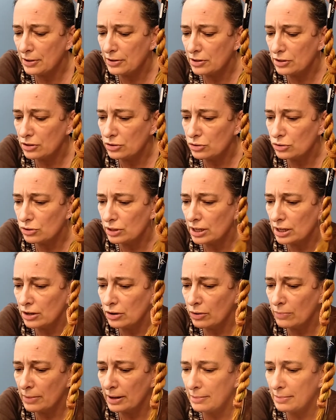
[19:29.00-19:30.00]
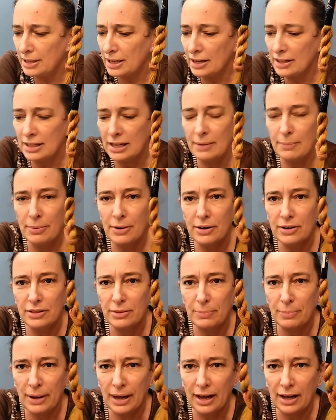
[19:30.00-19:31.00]
of the tree, or maybe I think part of the
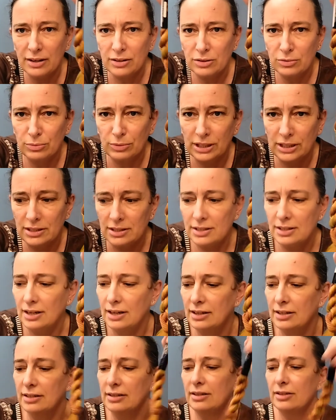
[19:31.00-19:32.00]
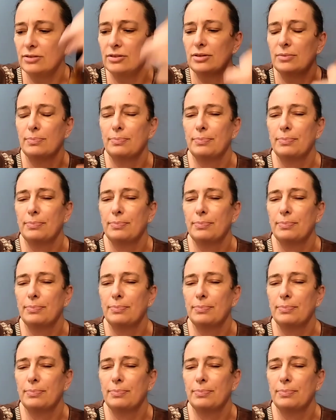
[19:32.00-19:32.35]
path. We decided there's a